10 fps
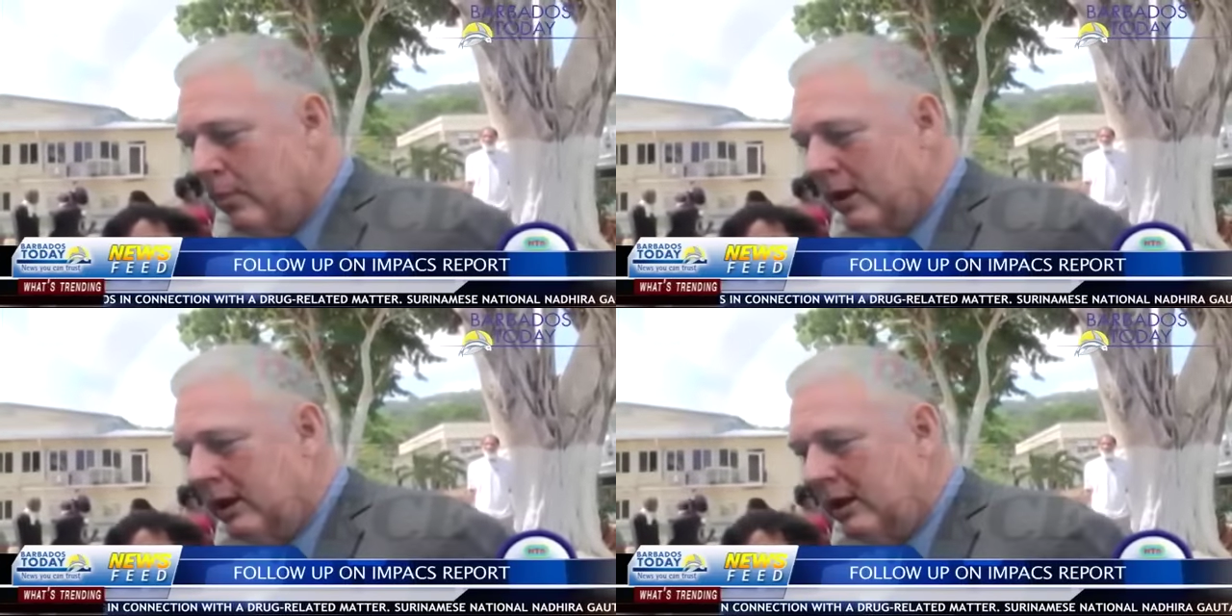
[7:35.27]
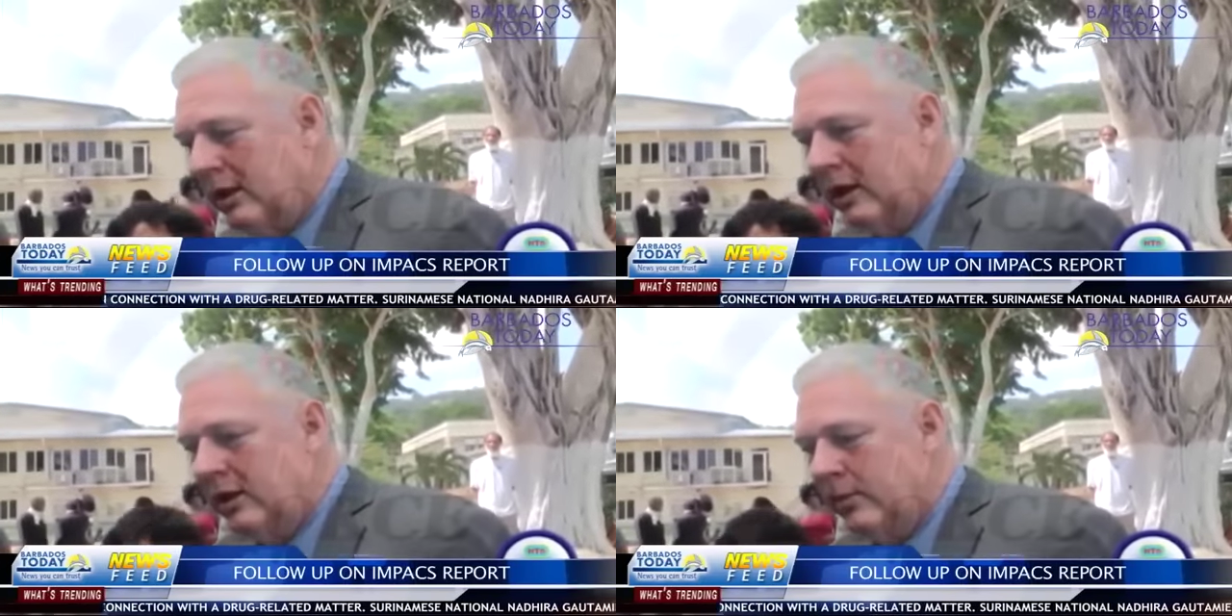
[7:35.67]
But
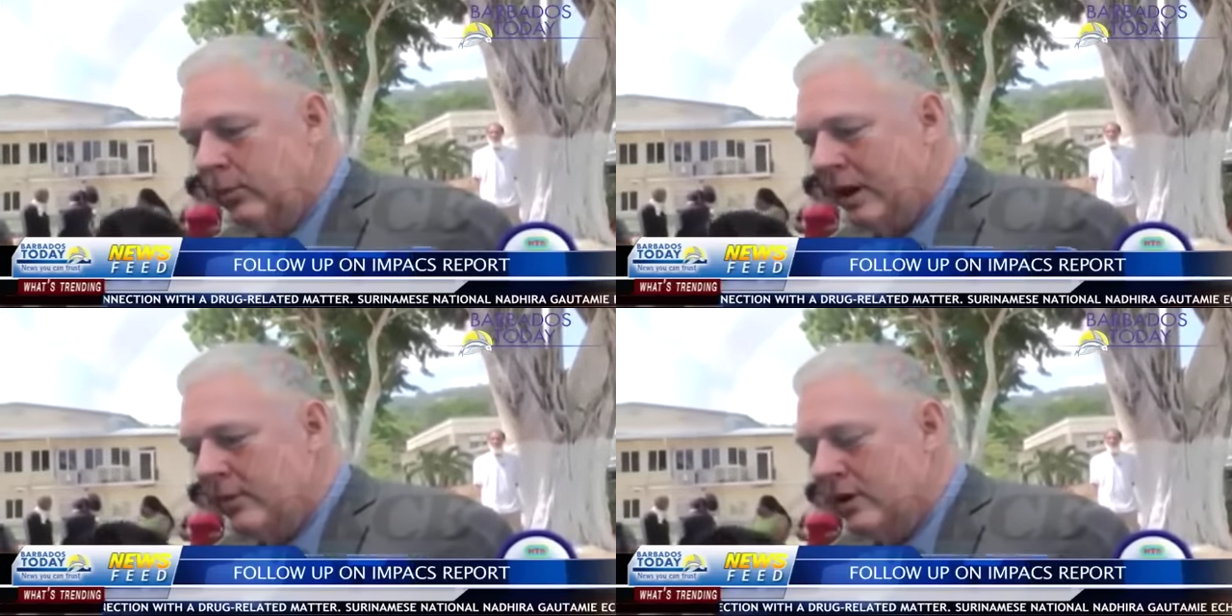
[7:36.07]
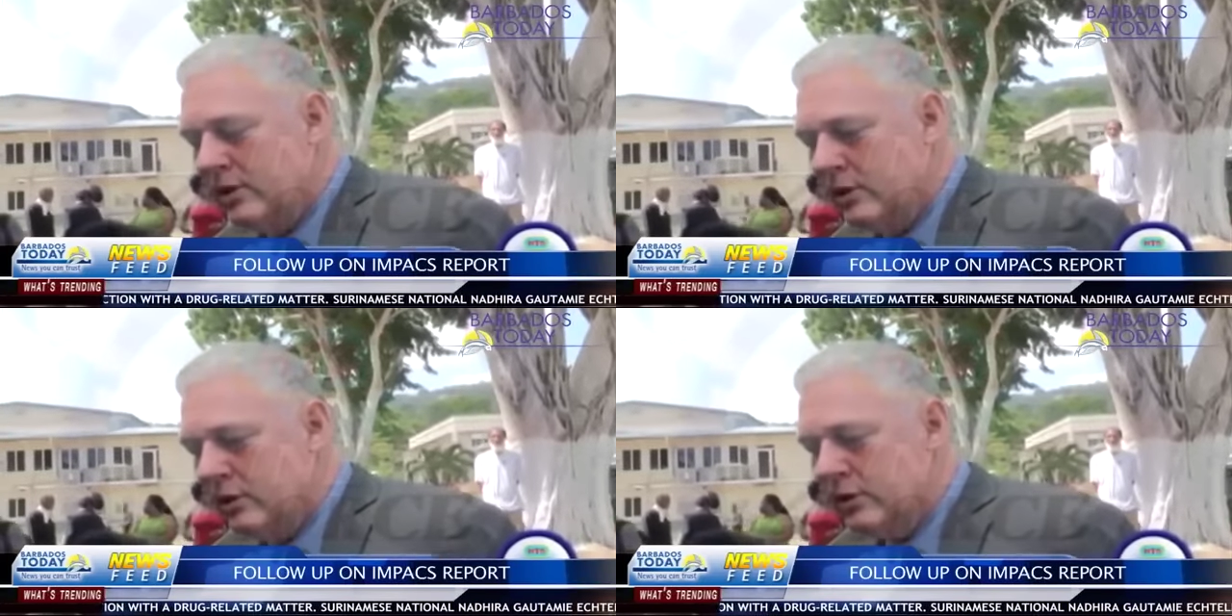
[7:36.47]
clearly the Prime
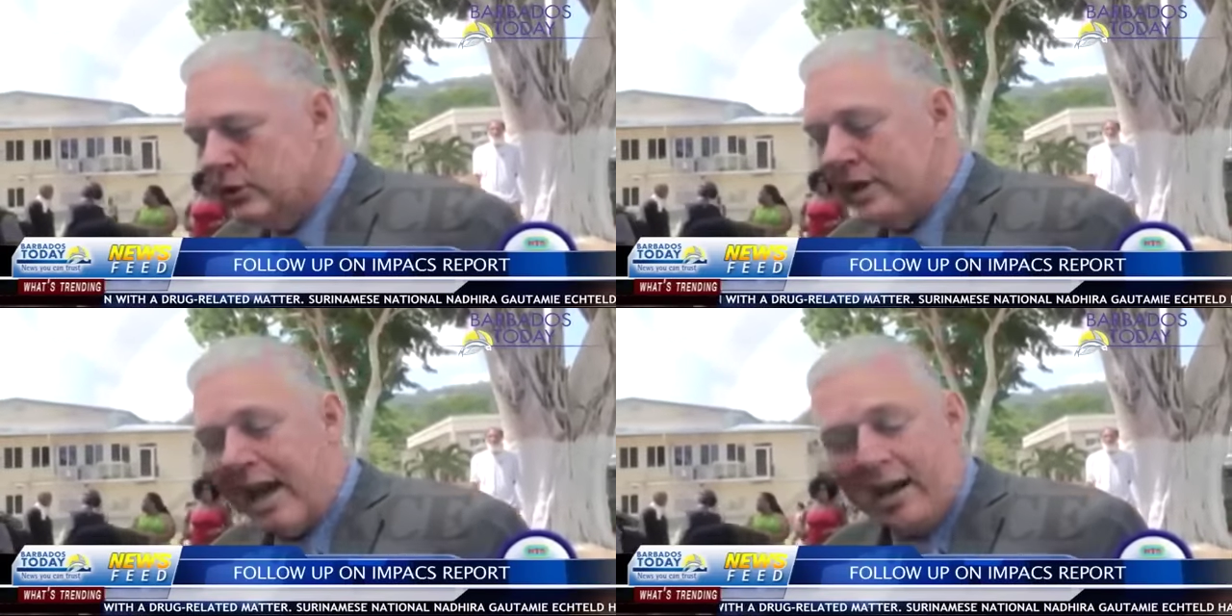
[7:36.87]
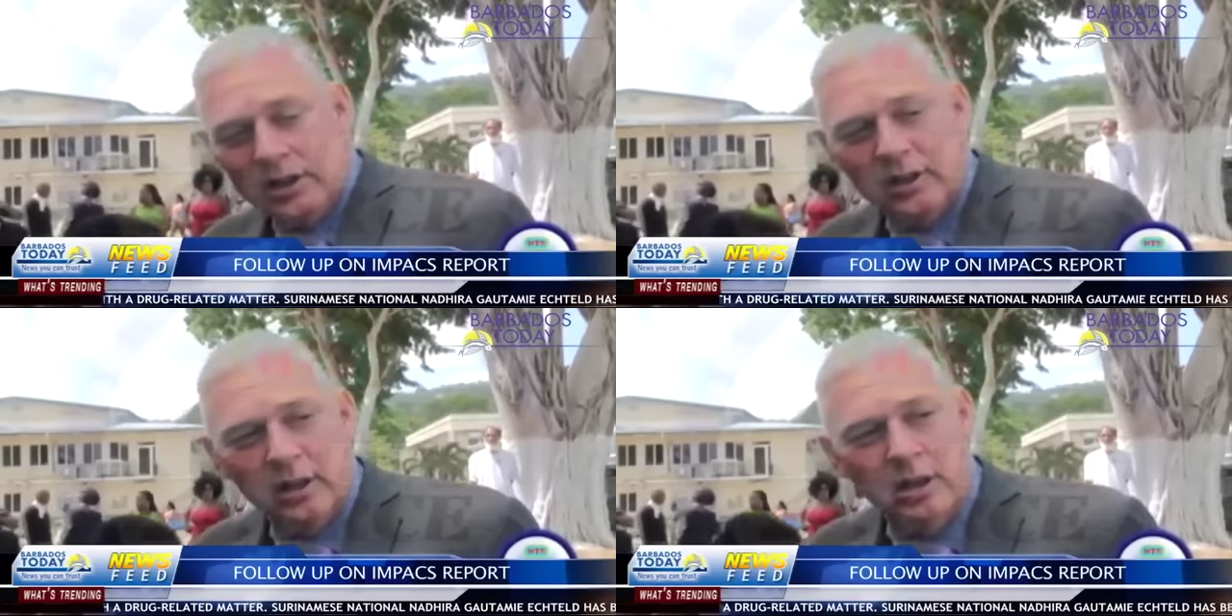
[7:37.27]
Minister's
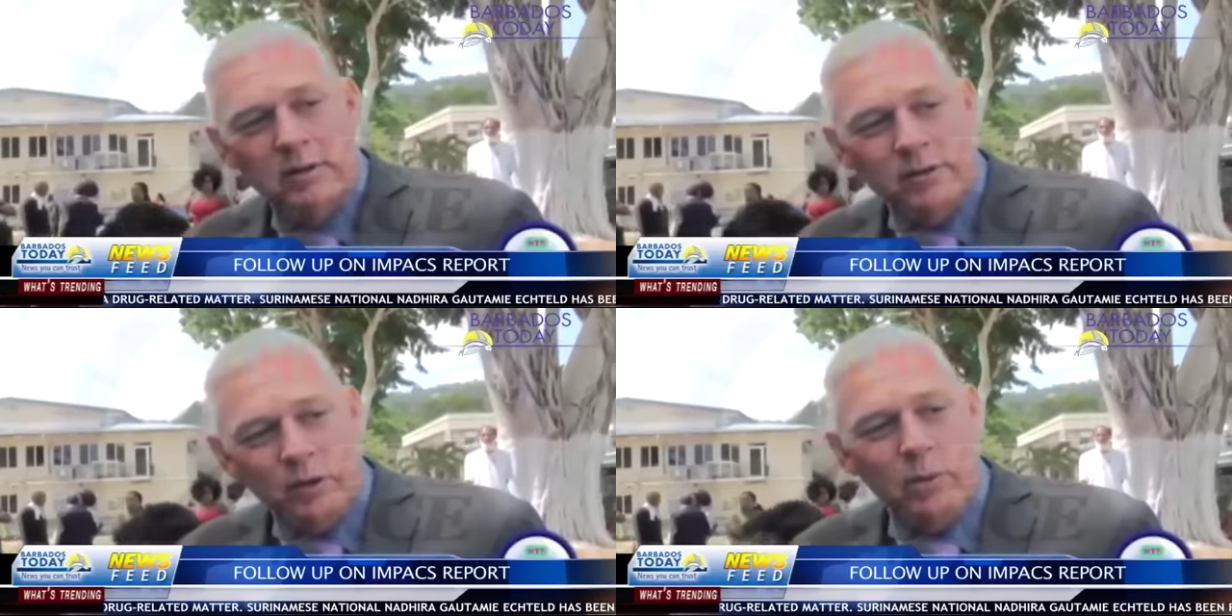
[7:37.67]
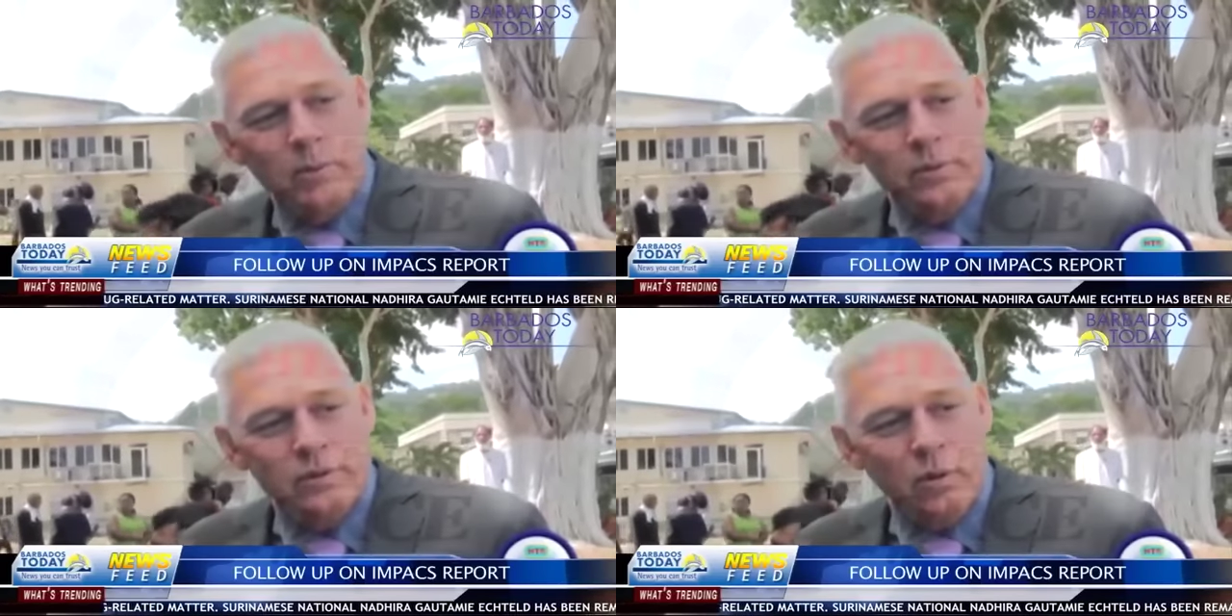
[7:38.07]
reaction
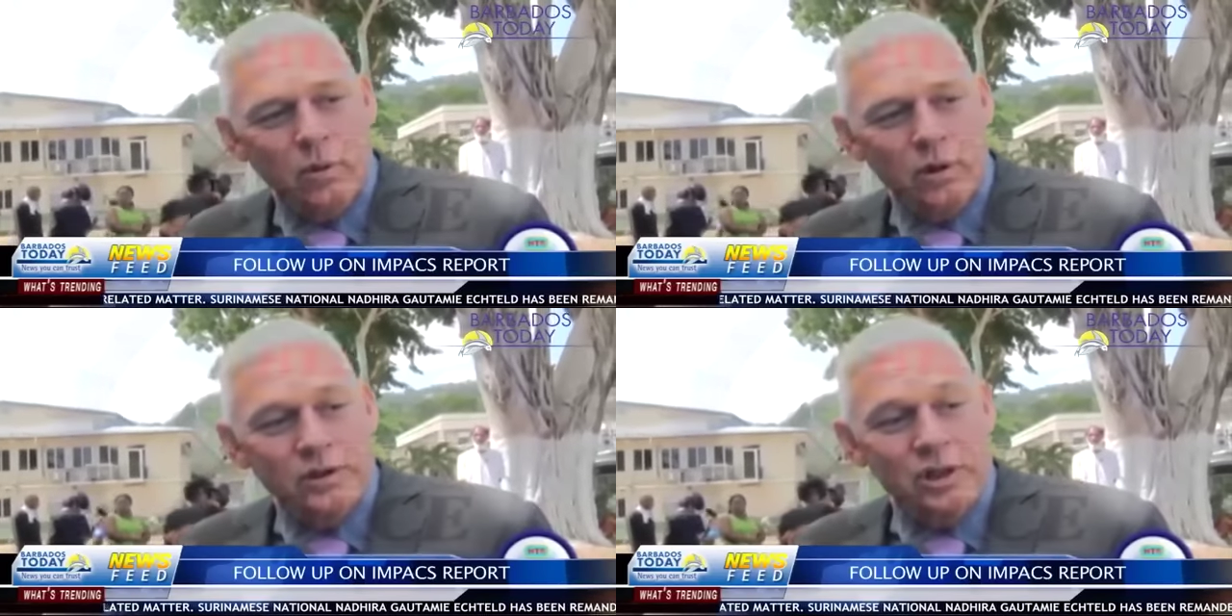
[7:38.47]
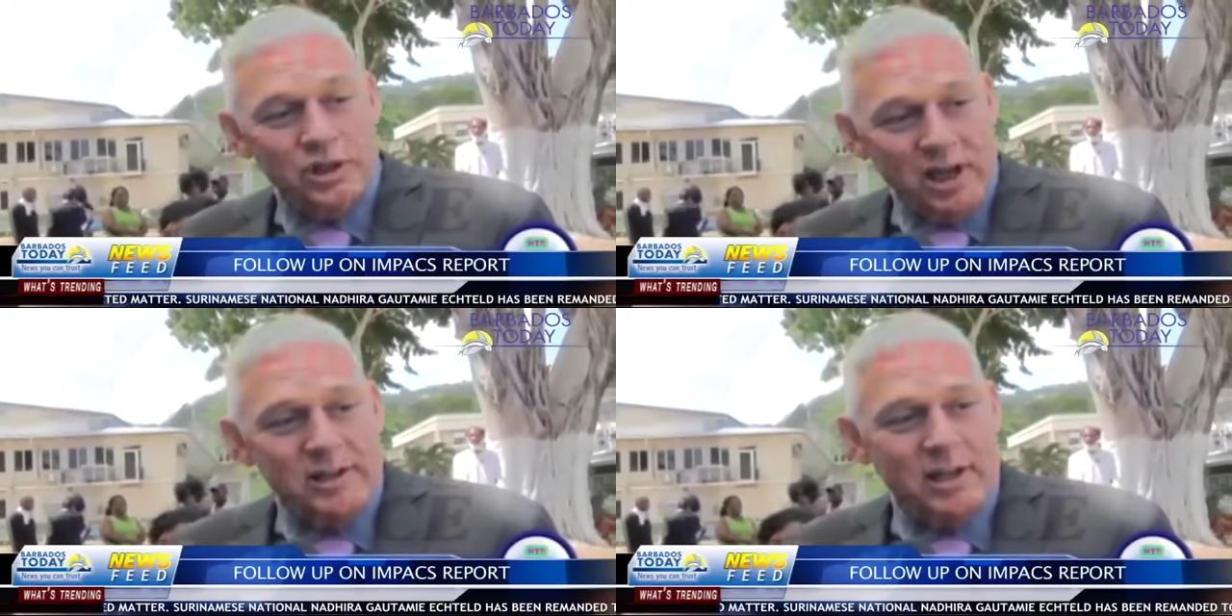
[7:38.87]
confirms or
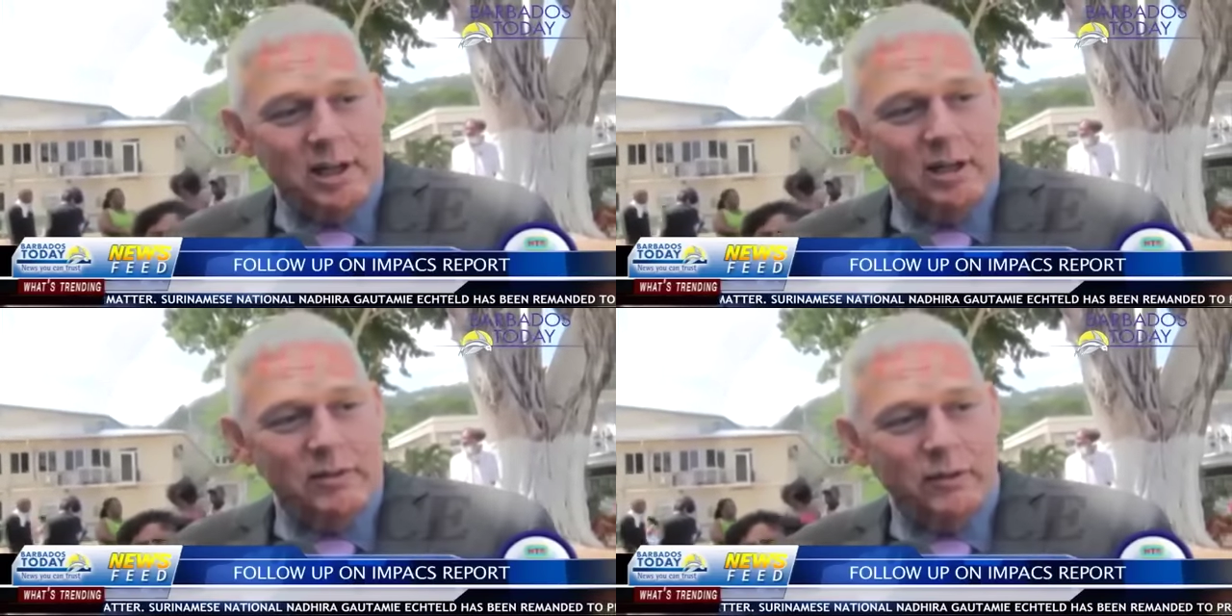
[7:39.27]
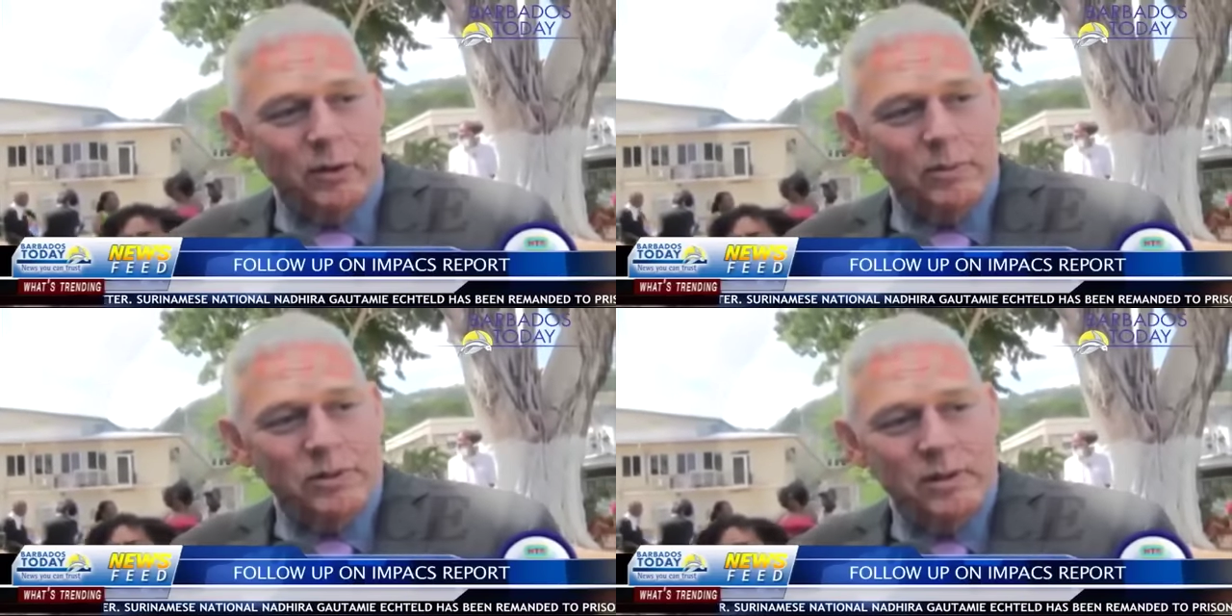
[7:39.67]
suggested it
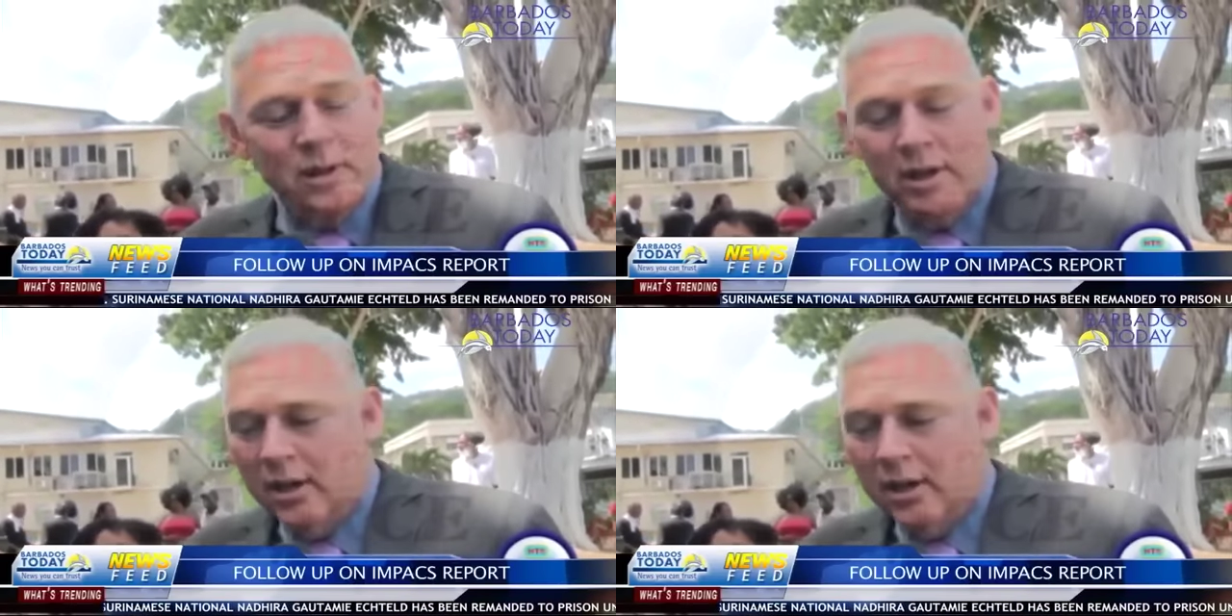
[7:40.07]
confirms